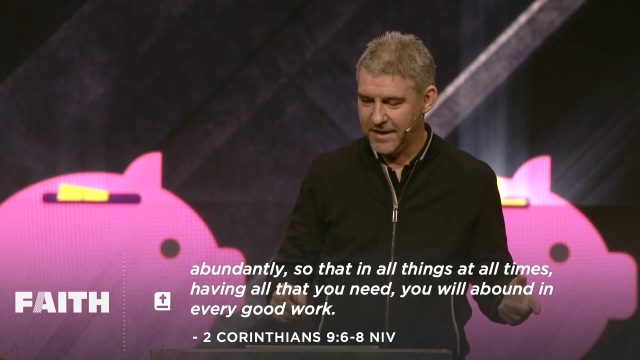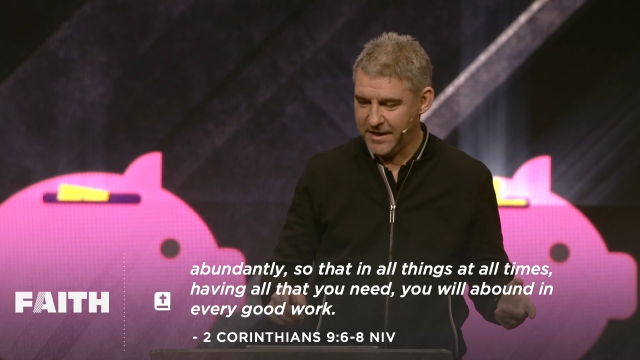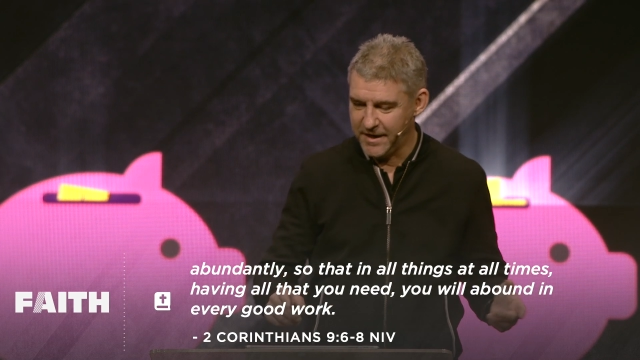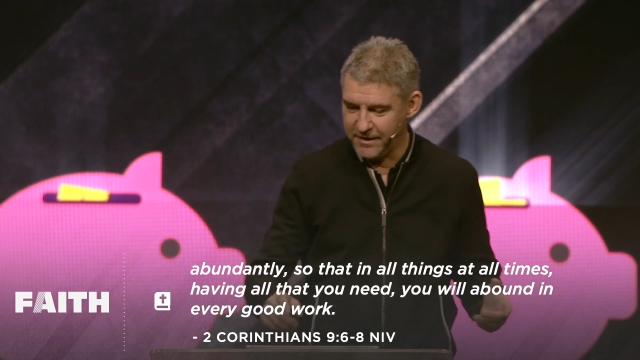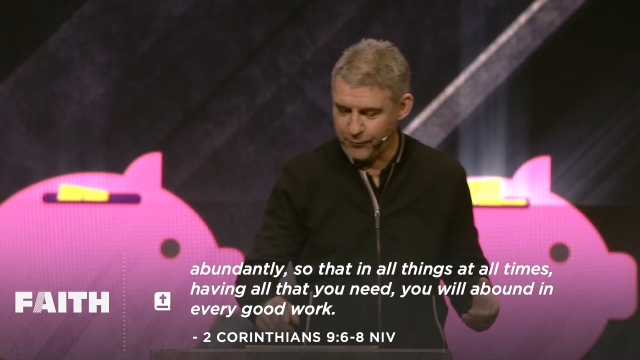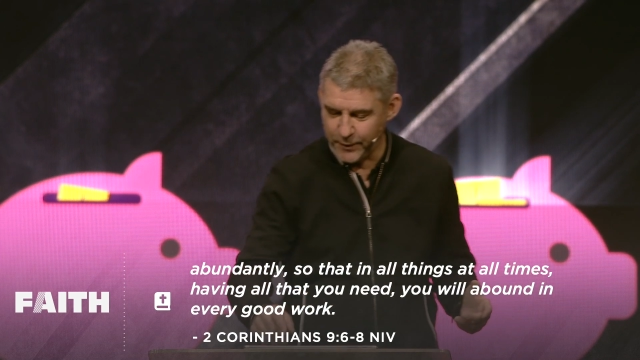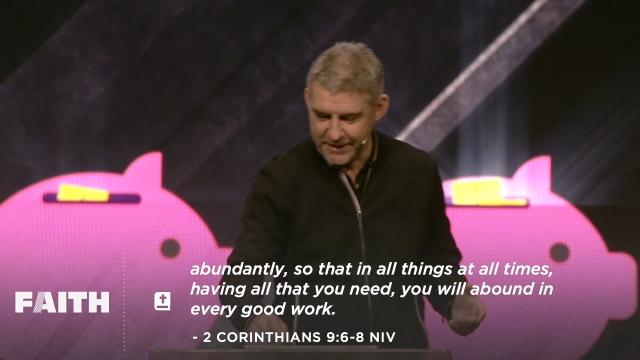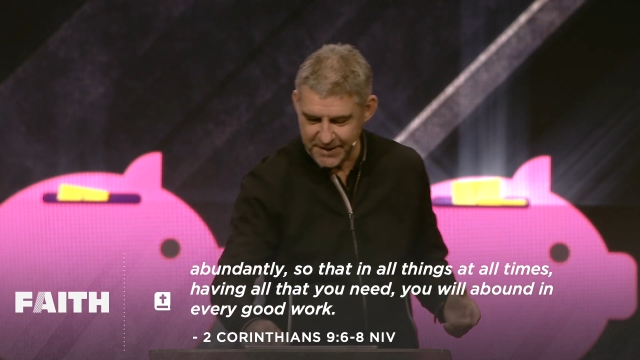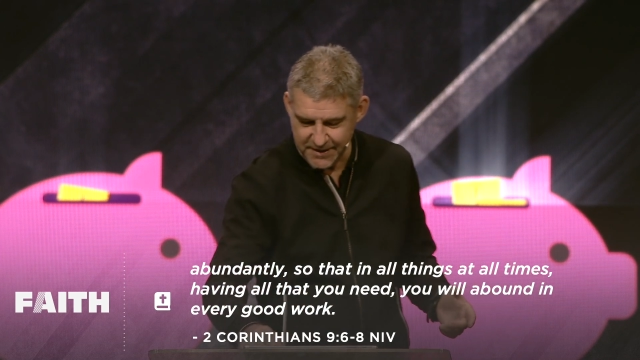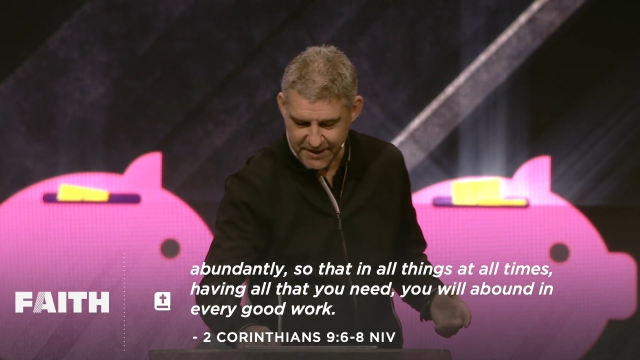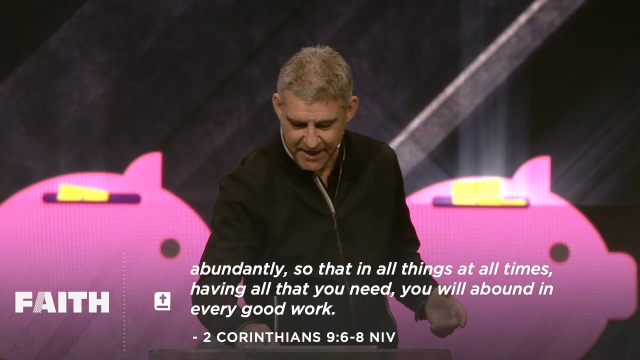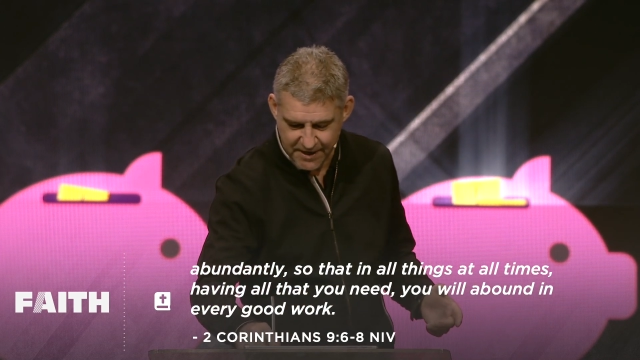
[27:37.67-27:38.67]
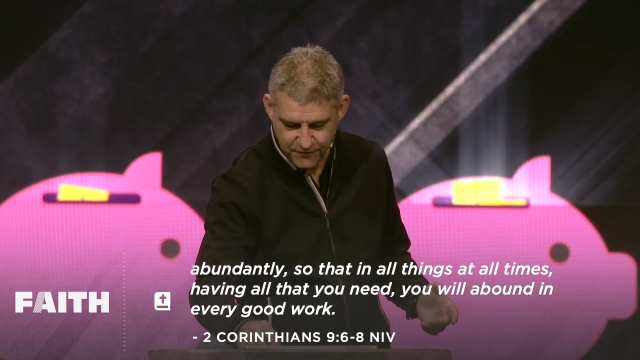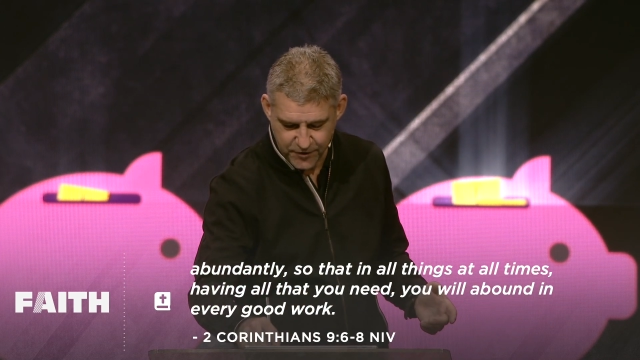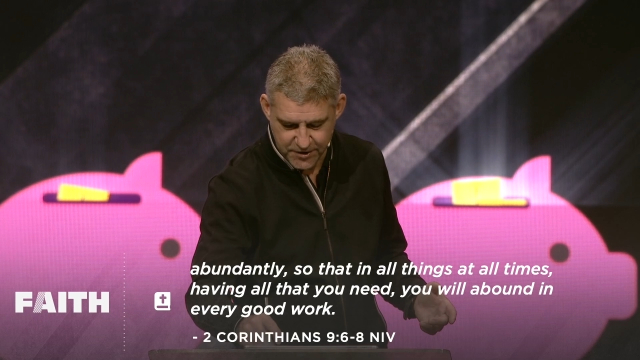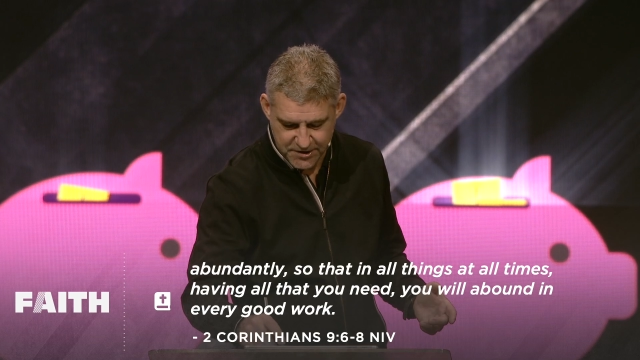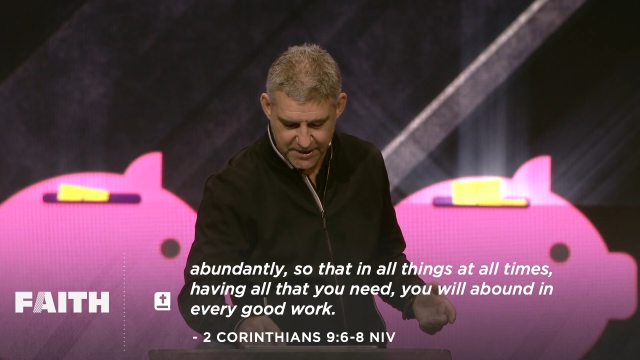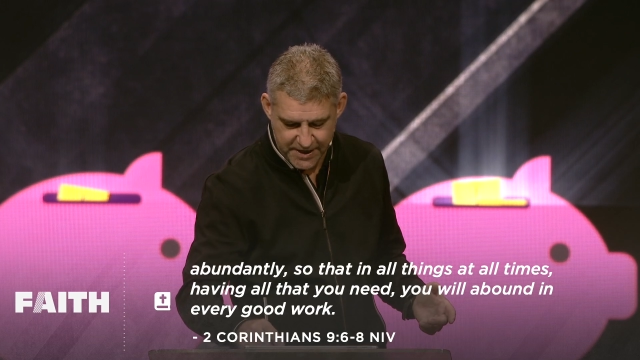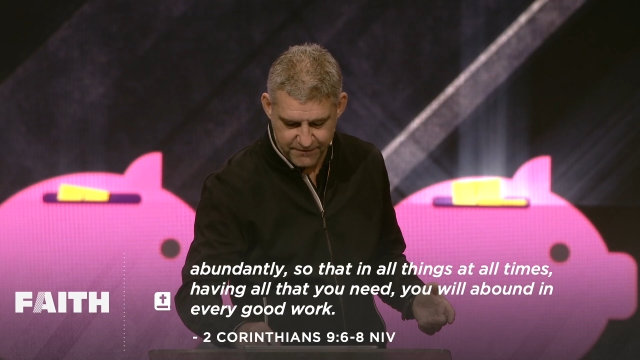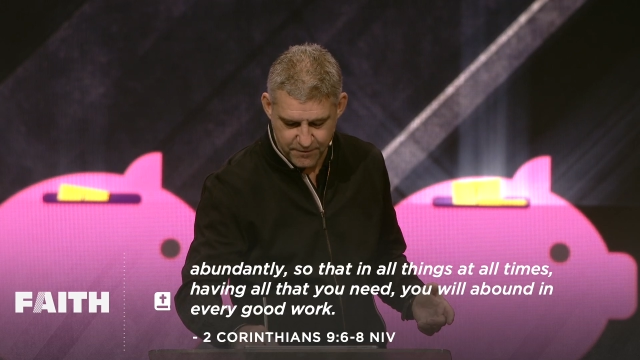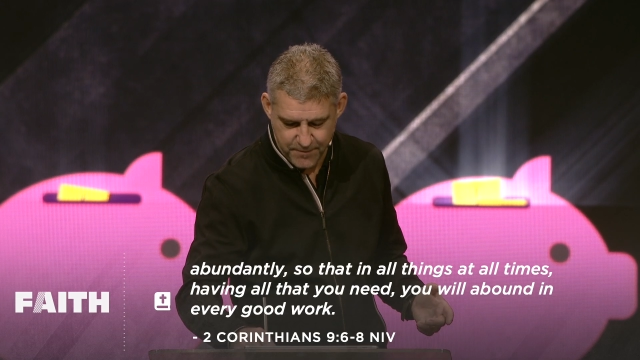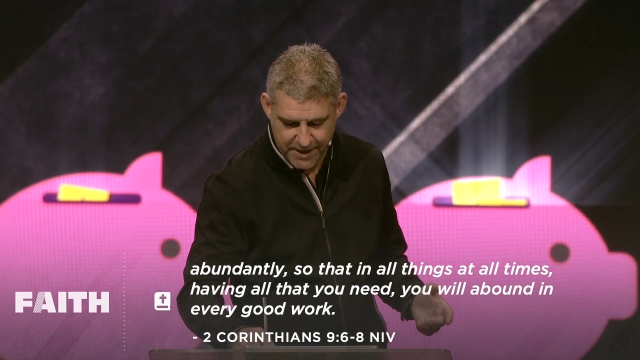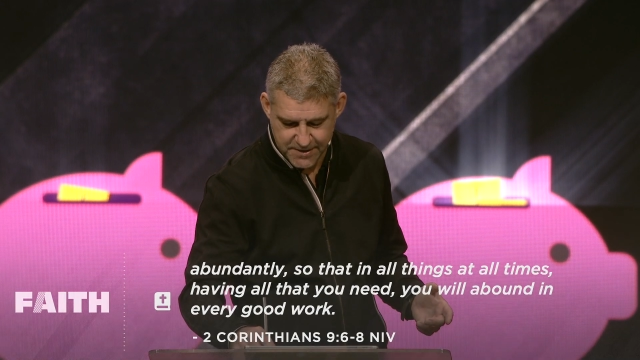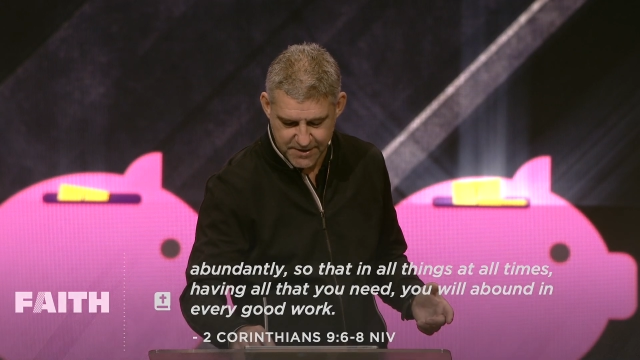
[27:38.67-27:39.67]
And, and if we didn't get it, verse
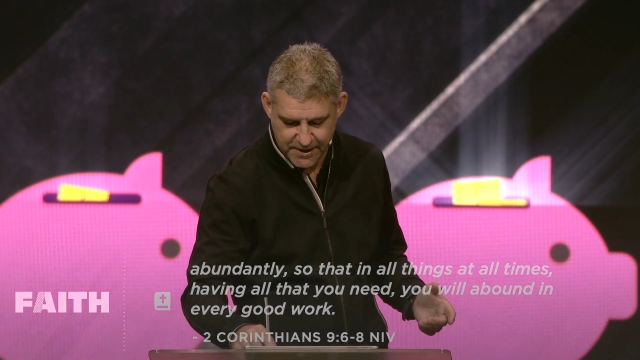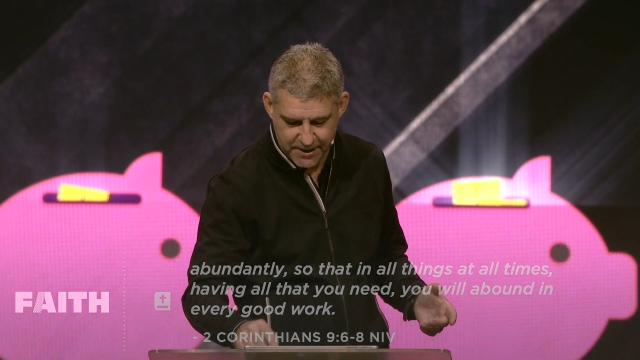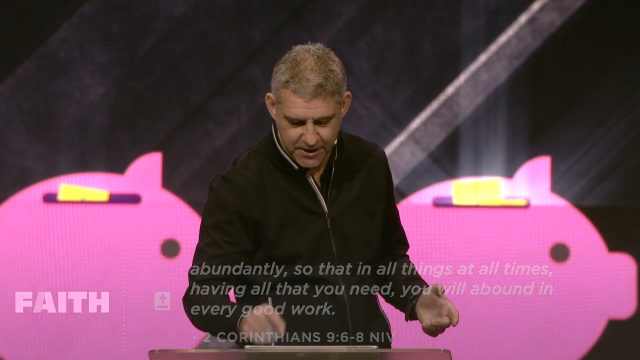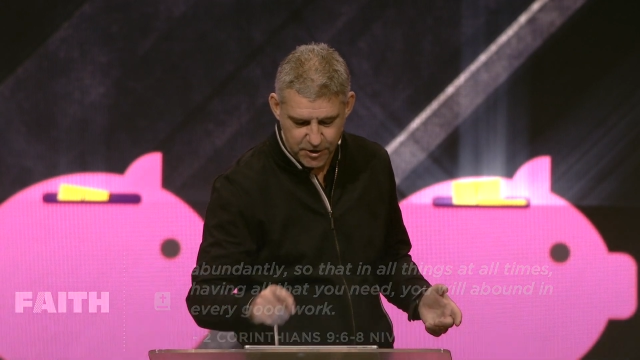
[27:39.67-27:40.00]
11 makes it clear.